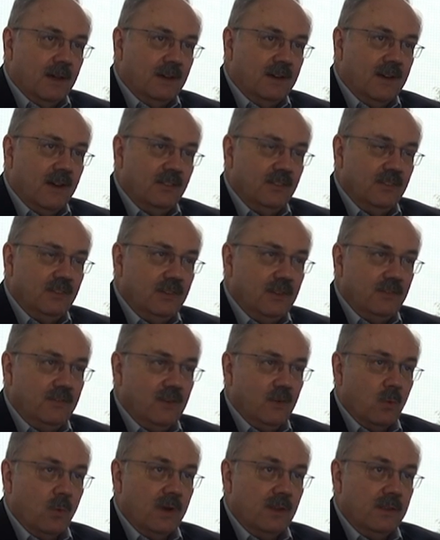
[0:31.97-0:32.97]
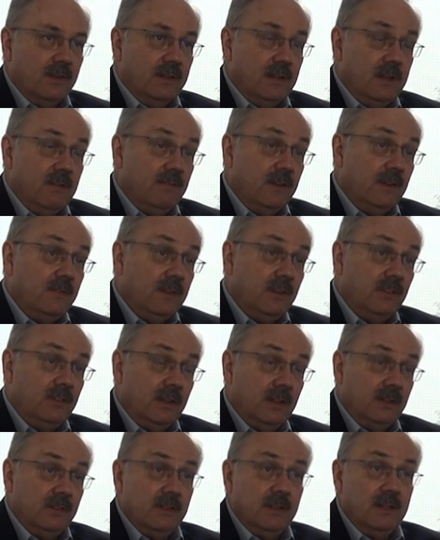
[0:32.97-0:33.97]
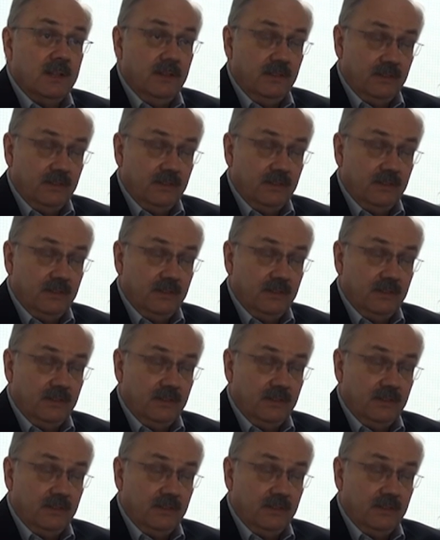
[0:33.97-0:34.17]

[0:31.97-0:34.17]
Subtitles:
cousins, if you will, the T56 and the